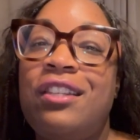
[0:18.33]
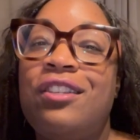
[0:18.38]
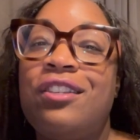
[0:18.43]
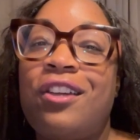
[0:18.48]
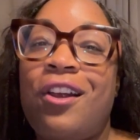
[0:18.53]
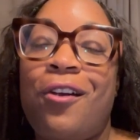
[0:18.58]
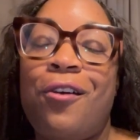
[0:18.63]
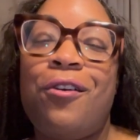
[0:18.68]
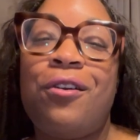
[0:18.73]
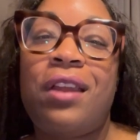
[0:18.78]

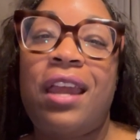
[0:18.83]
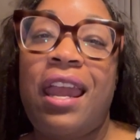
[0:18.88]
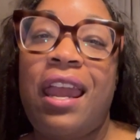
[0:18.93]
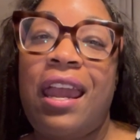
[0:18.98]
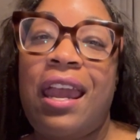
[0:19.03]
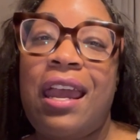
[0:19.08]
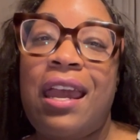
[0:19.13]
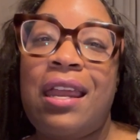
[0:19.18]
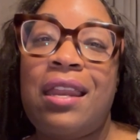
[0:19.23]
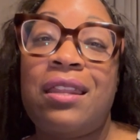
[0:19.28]
skirt
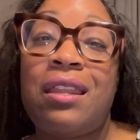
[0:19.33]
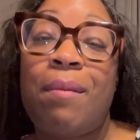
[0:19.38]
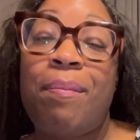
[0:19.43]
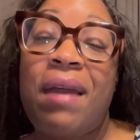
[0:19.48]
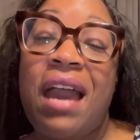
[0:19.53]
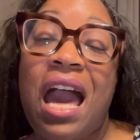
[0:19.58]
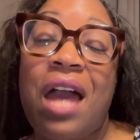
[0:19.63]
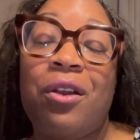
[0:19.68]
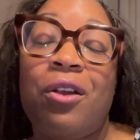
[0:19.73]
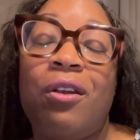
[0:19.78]
and the
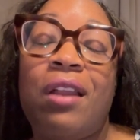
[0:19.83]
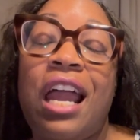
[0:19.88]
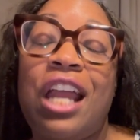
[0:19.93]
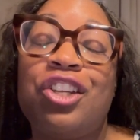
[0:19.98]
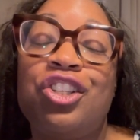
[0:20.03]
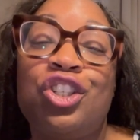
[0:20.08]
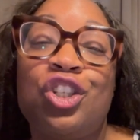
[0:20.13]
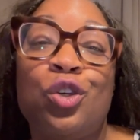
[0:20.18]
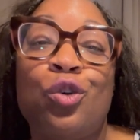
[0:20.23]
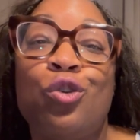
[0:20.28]
pattern
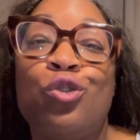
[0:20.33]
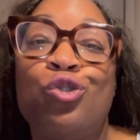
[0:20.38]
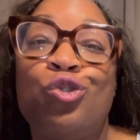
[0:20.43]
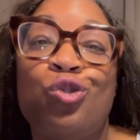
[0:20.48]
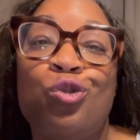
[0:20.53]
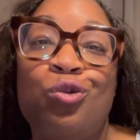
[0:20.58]
I chose